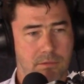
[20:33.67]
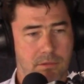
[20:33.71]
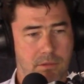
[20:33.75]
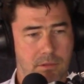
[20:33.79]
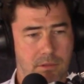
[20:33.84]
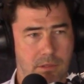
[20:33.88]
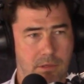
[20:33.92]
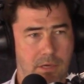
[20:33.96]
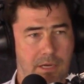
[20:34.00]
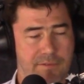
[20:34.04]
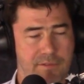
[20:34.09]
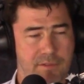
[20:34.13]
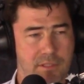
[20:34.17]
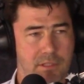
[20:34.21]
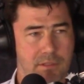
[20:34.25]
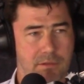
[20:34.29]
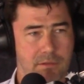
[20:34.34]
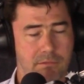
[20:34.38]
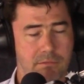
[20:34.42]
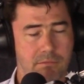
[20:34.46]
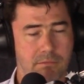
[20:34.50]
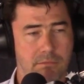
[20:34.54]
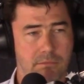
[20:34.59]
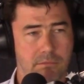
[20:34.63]
You have to
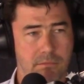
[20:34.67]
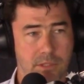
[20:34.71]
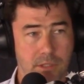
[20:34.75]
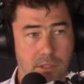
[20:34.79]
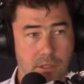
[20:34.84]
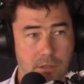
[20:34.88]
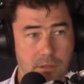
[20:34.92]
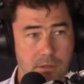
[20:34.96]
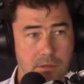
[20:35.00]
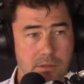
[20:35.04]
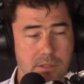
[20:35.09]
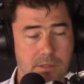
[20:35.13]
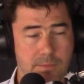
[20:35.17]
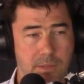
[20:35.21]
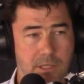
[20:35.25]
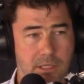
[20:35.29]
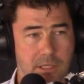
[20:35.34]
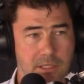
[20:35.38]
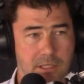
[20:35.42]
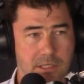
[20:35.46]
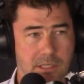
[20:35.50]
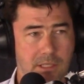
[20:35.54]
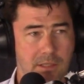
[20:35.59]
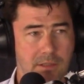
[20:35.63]
use
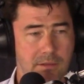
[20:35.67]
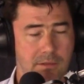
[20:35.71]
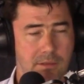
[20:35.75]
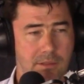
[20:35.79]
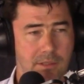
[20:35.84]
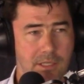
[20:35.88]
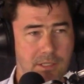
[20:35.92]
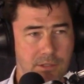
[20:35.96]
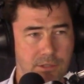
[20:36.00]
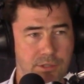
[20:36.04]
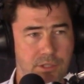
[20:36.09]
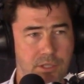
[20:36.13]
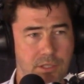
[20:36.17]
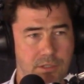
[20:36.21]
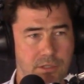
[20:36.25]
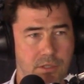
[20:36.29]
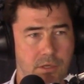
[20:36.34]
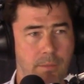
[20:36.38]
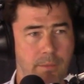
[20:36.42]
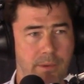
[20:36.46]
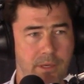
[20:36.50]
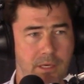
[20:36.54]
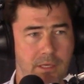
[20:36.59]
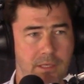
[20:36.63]
because it ensures
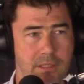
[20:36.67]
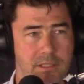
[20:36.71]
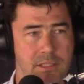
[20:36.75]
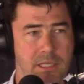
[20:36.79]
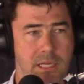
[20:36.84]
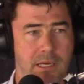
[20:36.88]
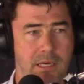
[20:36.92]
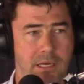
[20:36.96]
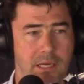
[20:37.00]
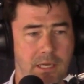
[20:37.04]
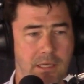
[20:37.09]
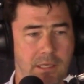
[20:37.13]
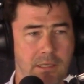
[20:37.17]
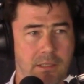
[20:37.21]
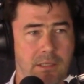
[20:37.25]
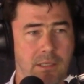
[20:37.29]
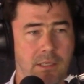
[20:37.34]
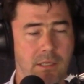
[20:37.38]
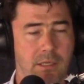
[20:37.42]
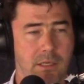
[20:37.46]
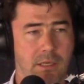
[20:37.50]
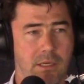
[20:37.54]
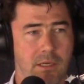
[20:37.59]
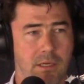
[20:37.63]
common understanding,
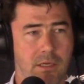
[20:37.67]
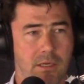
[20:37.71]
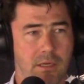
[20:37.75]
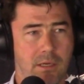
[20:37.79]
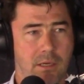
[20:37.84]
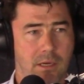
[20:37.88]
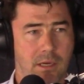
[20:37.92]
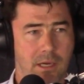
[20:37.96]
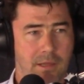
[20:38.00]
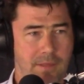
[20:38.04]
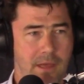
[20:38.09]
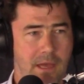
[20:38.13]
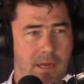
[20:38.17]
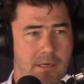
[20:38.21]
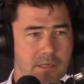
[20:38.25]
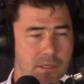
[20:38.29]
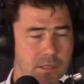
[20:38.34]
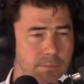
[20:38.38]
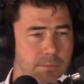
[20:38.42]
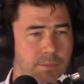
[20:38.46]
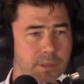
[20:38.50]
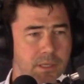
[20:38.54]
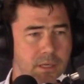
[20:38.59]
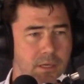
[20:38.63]
and then
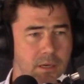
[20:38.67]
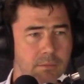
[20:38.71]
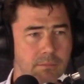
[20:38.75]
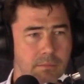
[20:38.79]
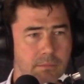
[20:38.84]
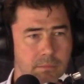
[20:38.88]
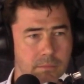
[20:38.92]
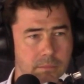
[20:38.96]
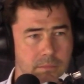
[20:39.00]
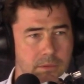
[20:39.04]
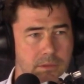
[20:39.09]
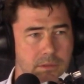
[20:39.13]
you become